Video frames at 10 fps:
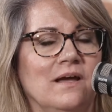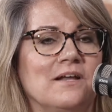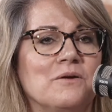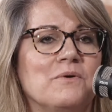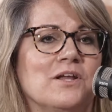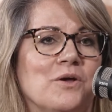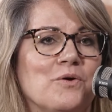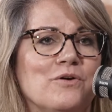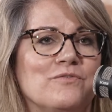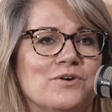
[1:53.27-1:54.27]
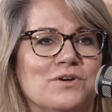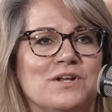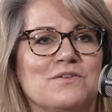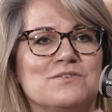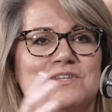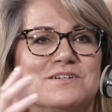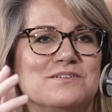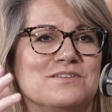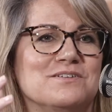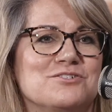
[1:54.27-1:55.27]
I know we're going to go over,
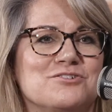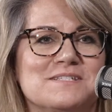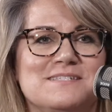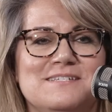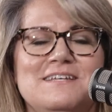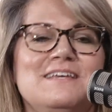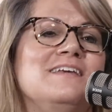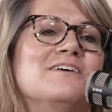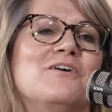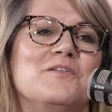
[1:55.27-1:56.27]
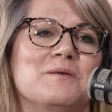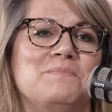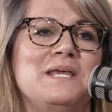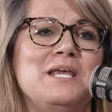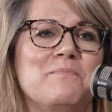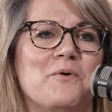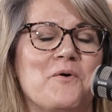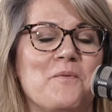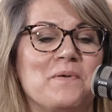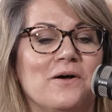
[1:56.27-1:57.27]
the trustee and all the
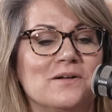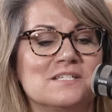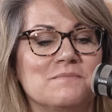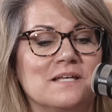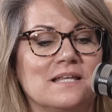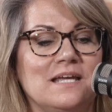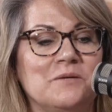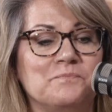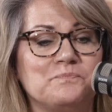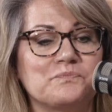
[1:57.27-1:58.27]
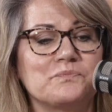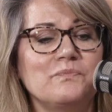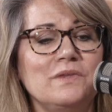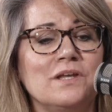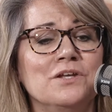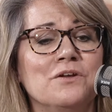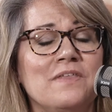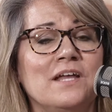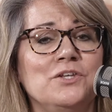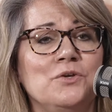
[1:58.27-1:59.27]
people, but ultimately,
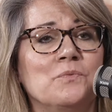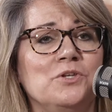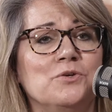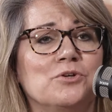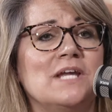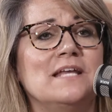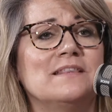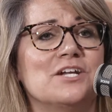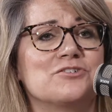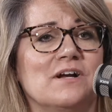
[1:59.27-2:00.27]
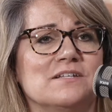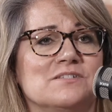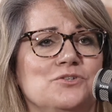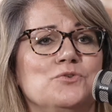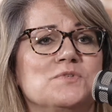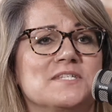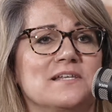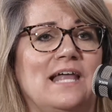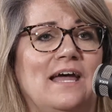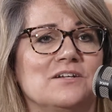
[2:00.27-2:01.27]
then when you create that trust, you
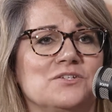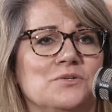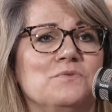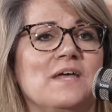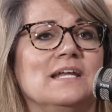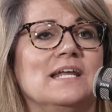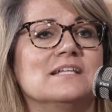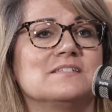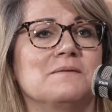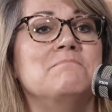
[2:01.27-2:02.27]
select who then gets to